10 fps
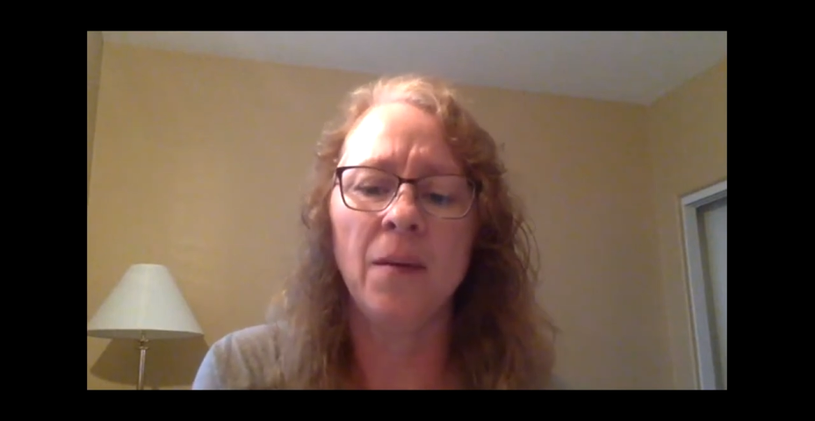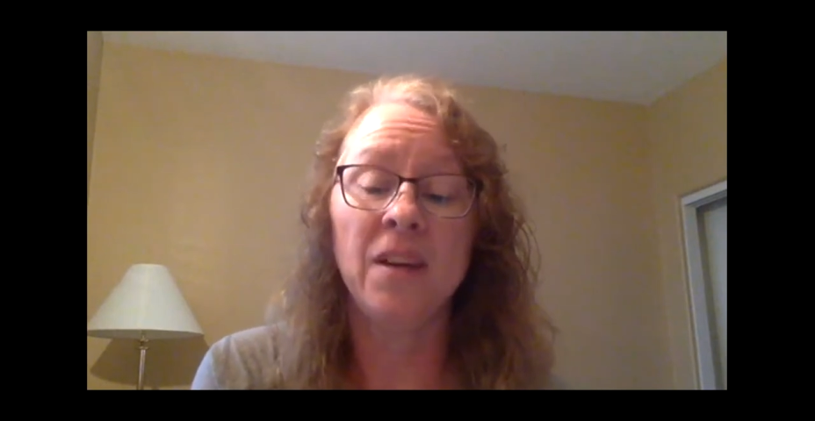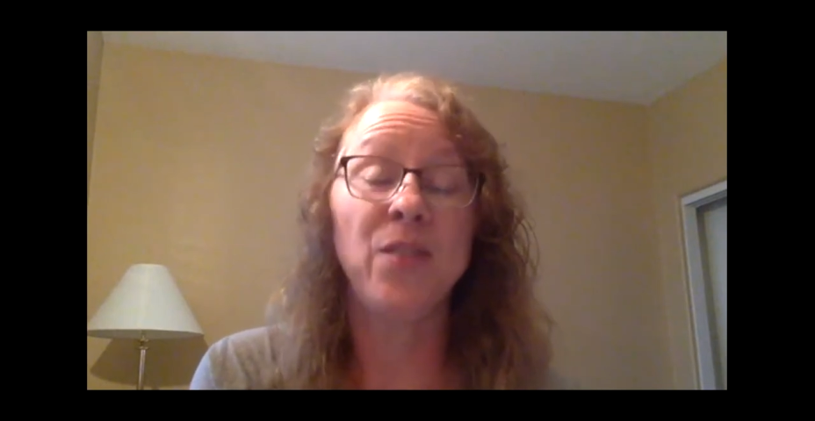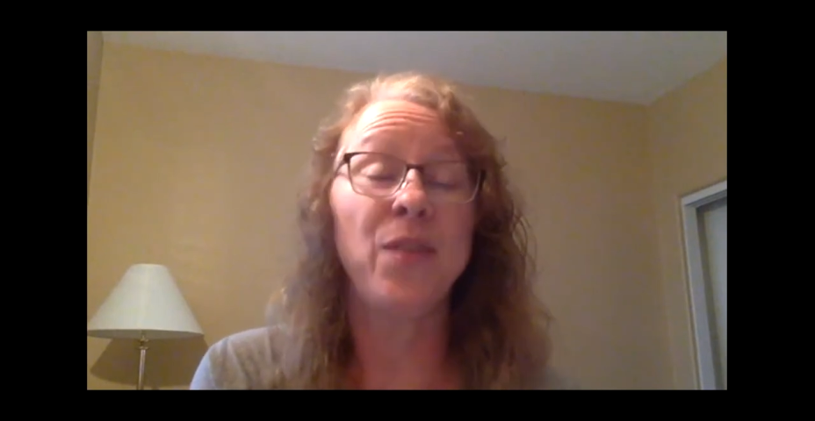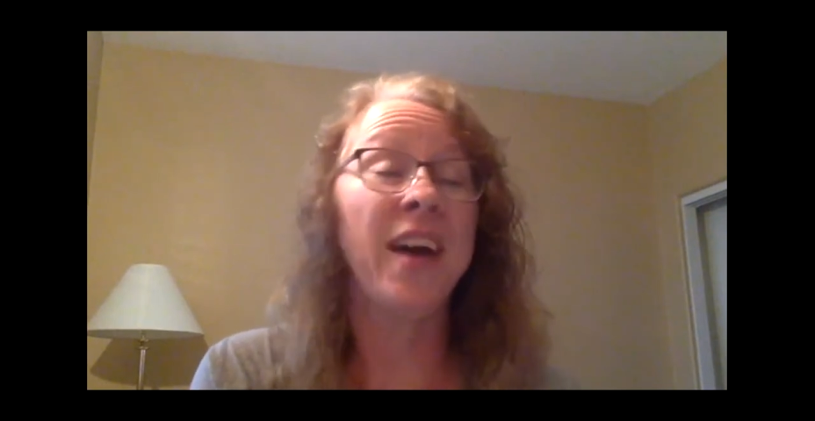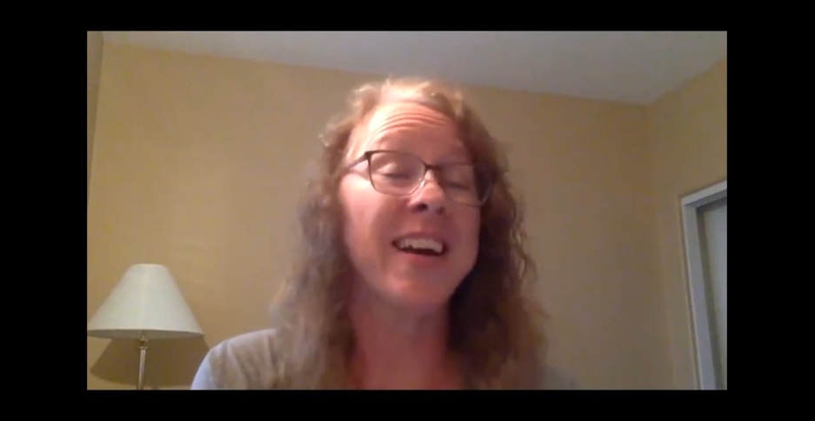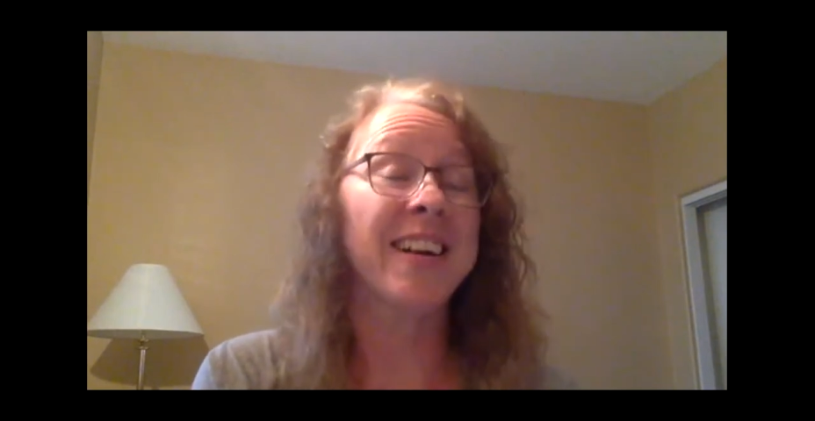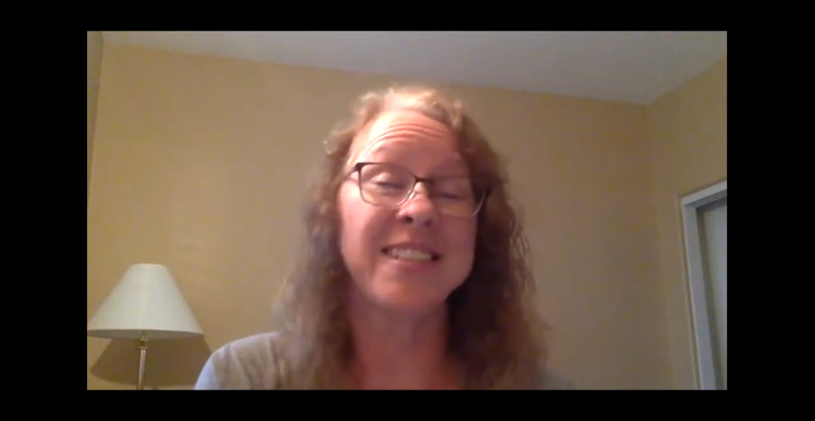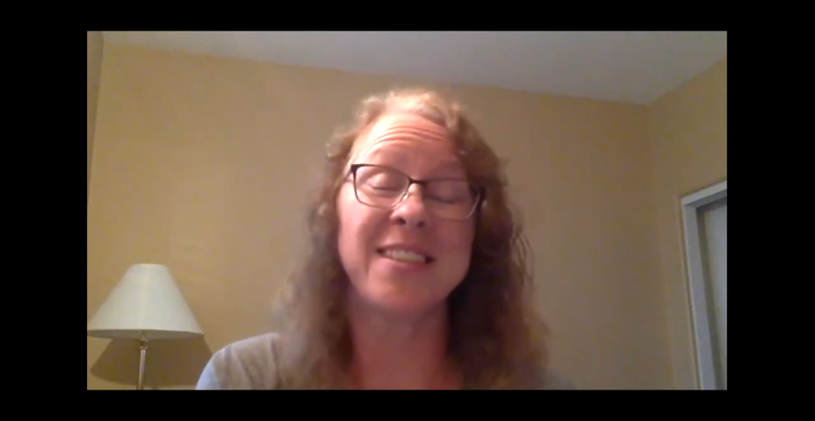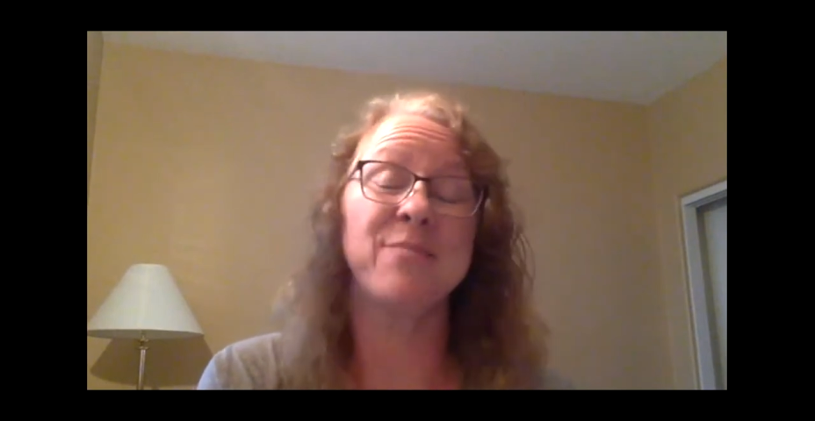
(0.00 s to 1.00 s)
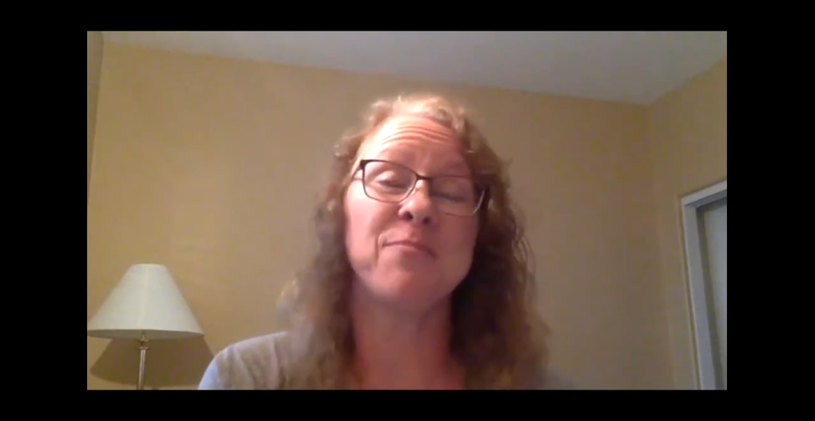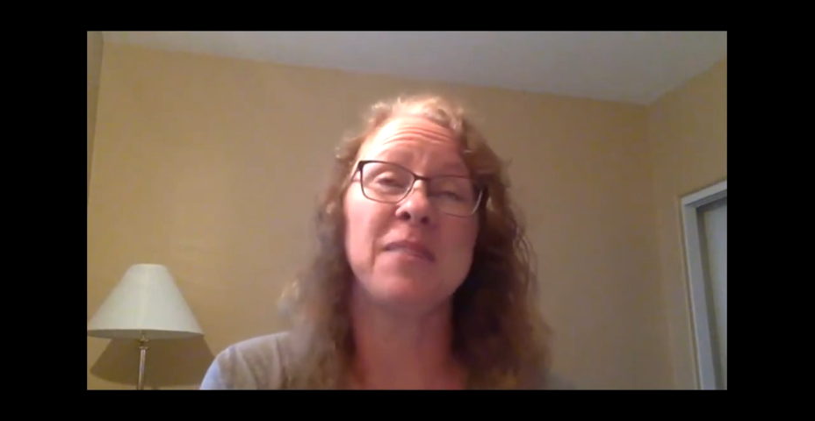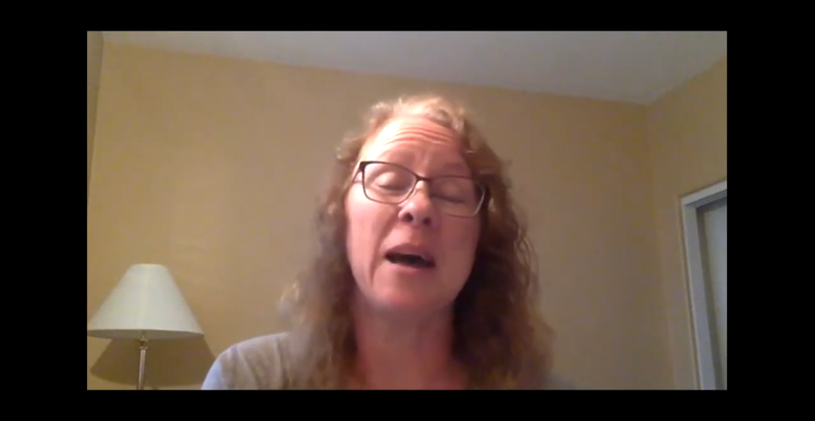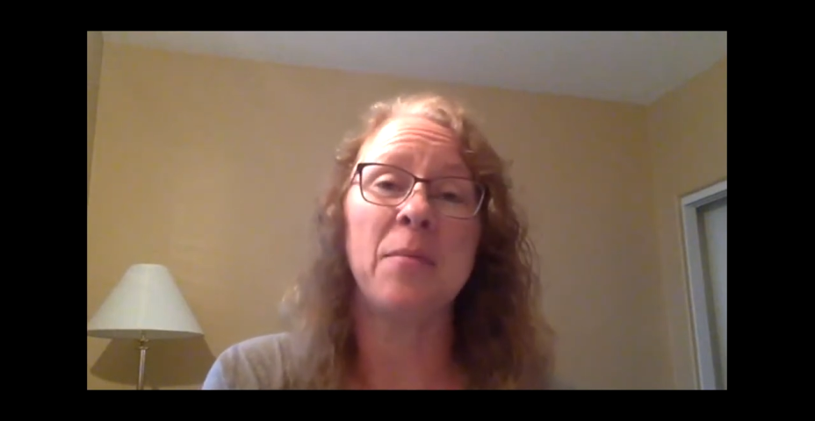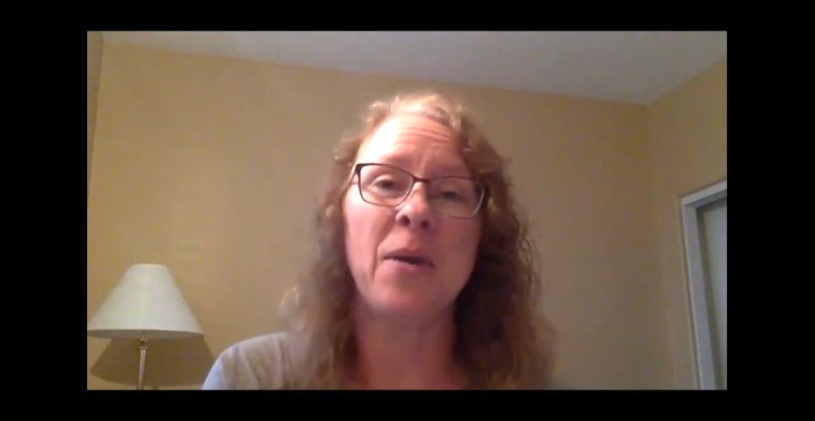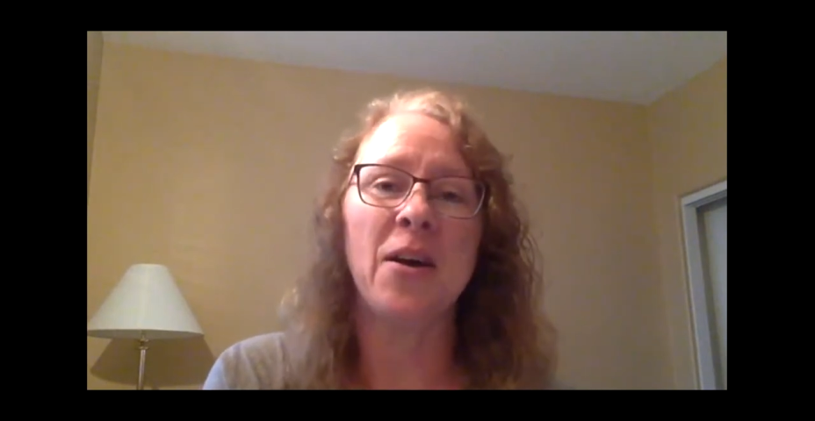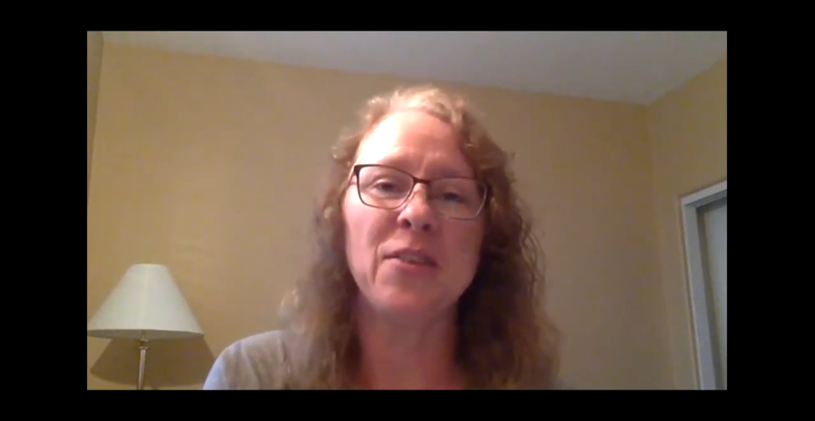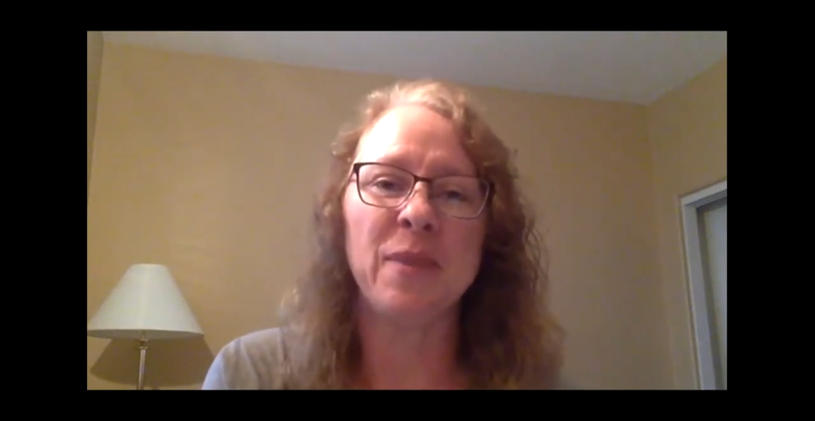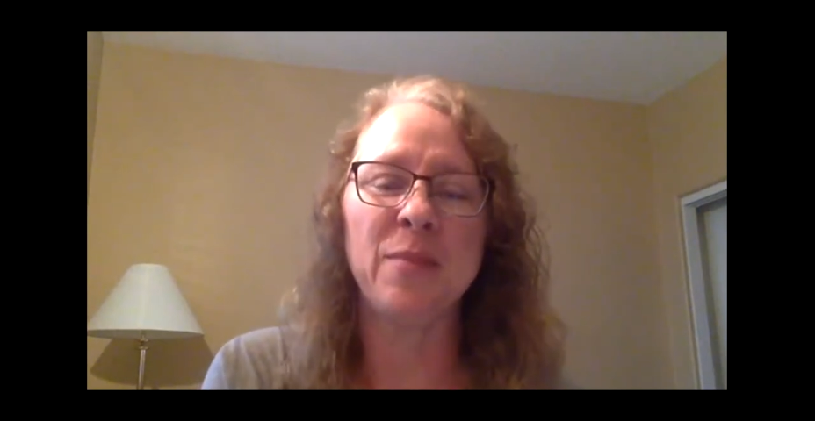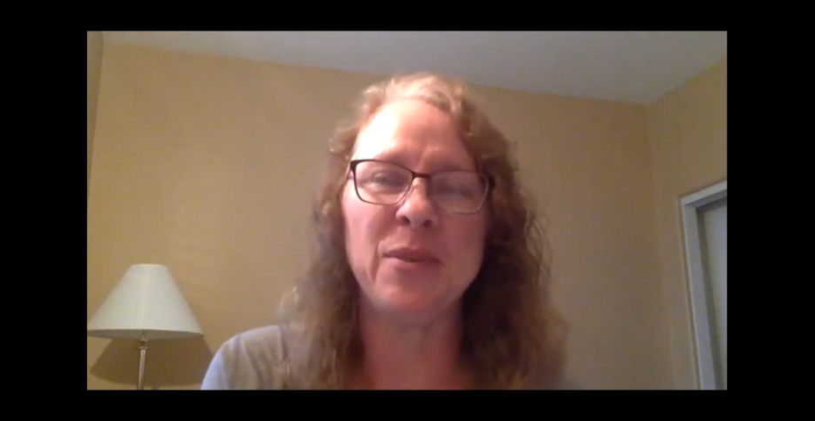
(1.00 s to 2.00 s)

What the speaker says: In fact, not part of my